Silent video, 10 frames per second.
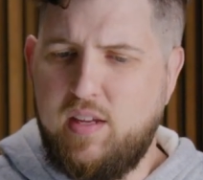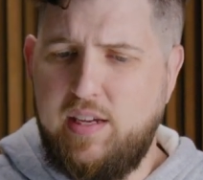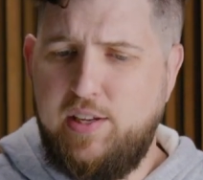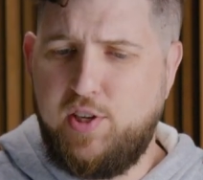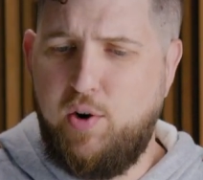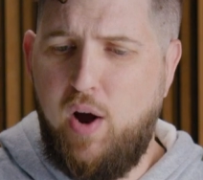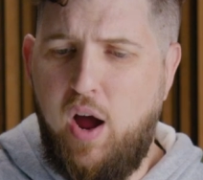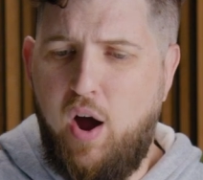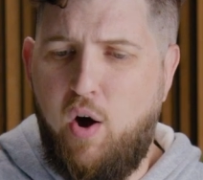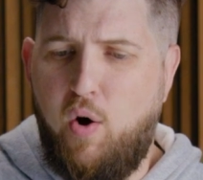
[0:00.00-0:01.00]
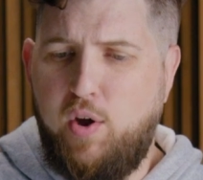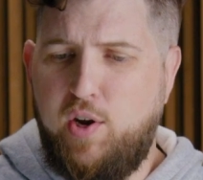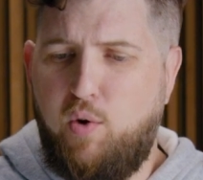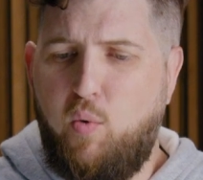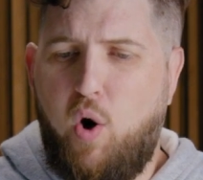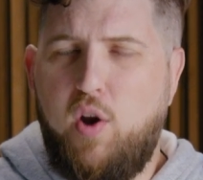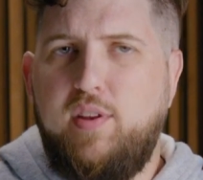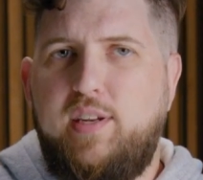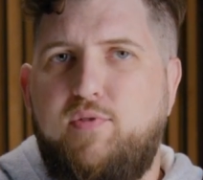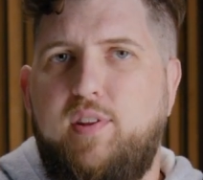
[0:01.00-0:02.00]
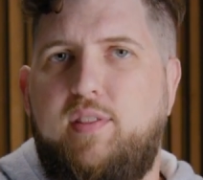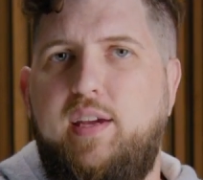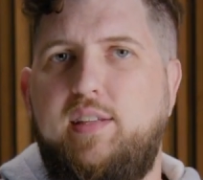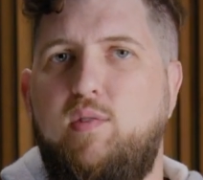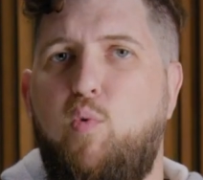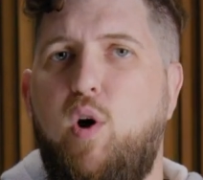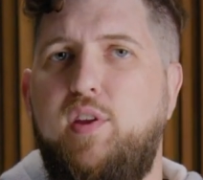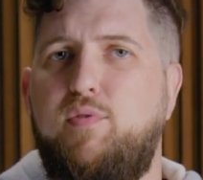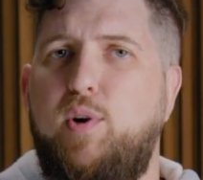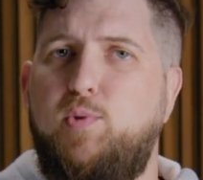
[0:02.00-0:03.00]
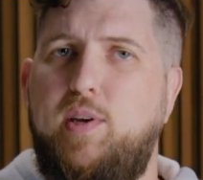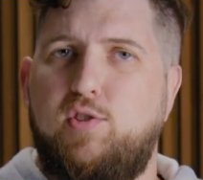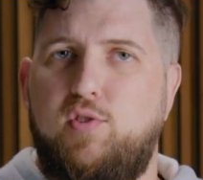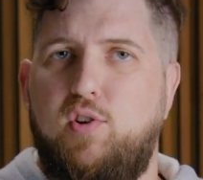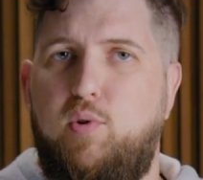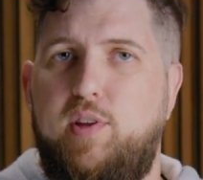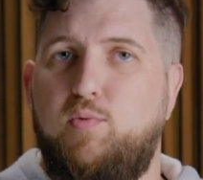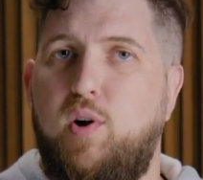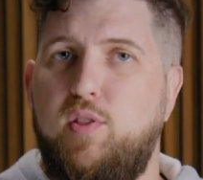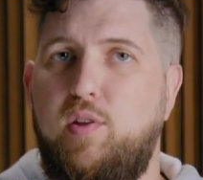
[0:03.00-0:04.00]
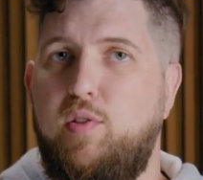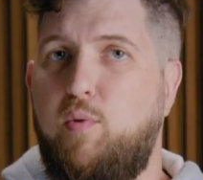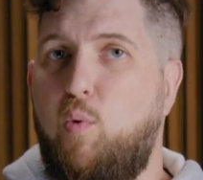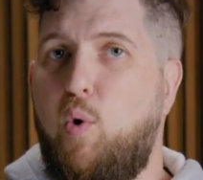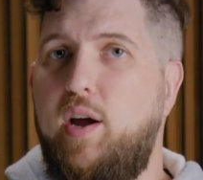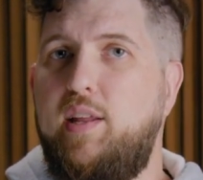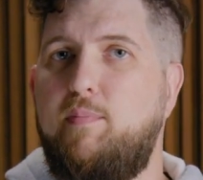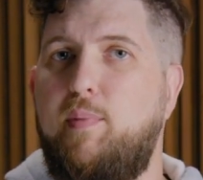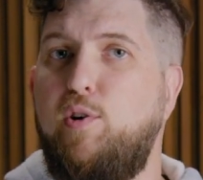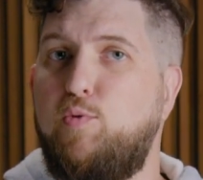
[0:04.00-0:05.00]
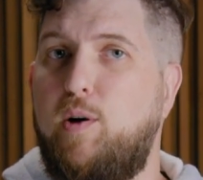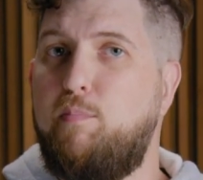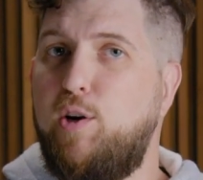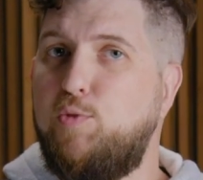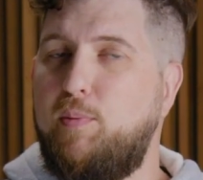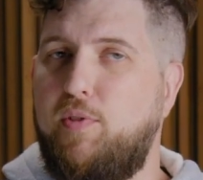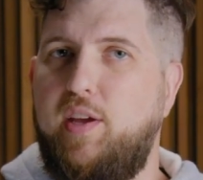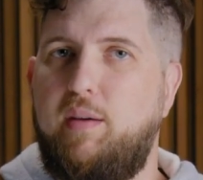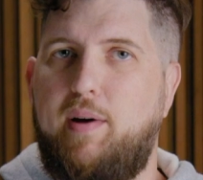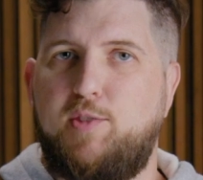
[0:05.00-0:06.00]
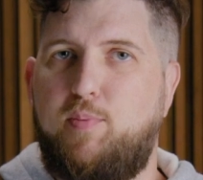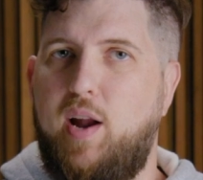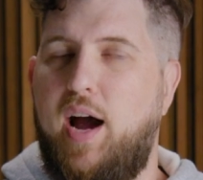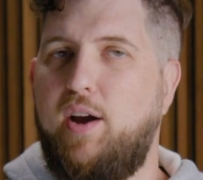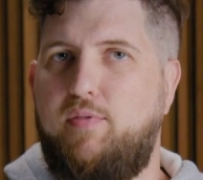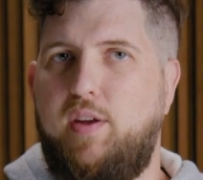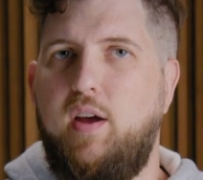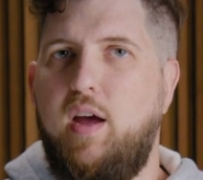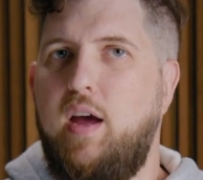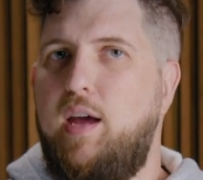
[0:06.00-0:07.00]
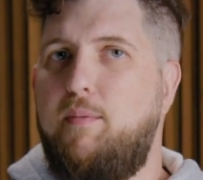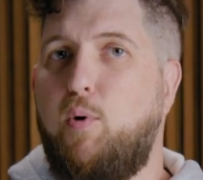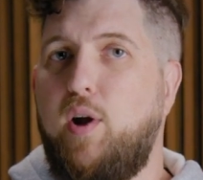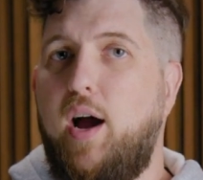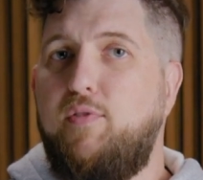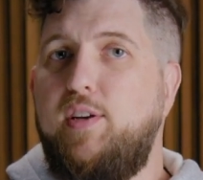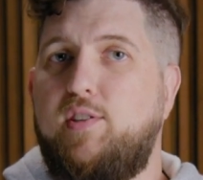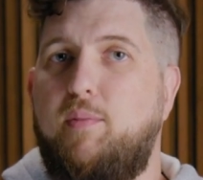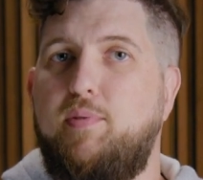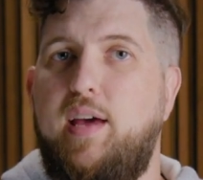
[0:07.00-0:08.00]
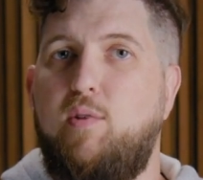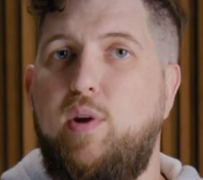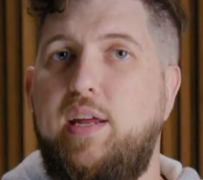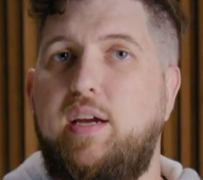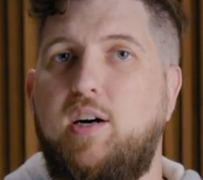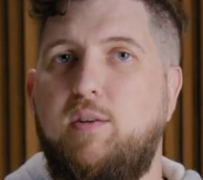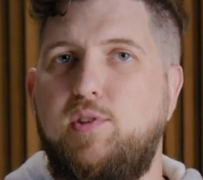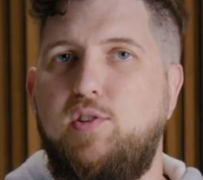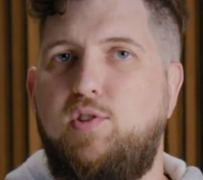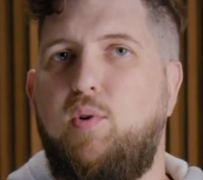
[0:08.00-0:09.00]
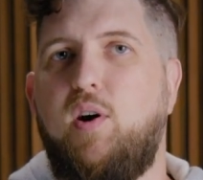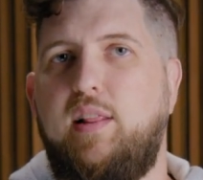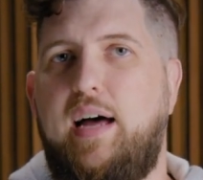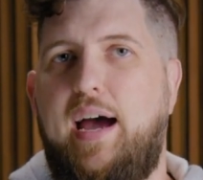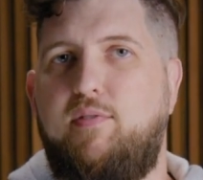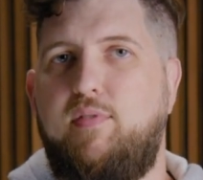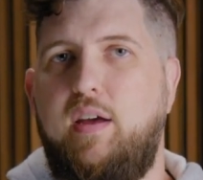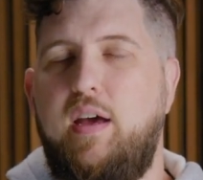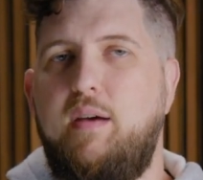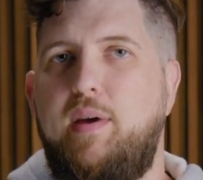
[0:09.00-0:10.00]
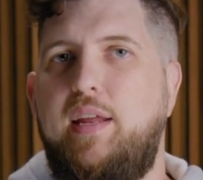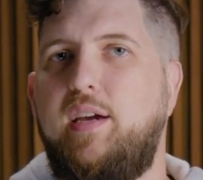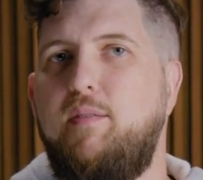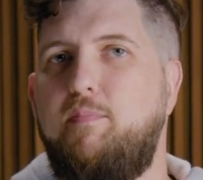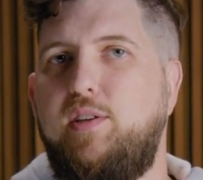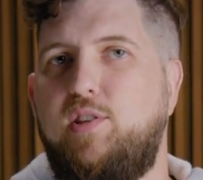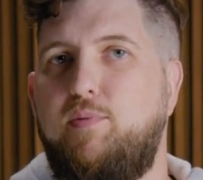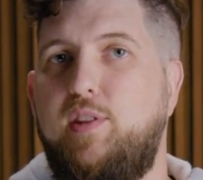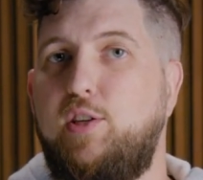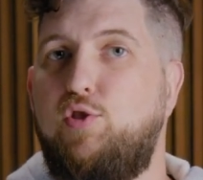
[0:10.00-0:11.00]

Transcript: And so, you know, what are the different things and what are the different ways we can struggle with this? Well, the one and the most, what most people think about is pornography. And pornography is something that when it comes into our life, man, it can be something that's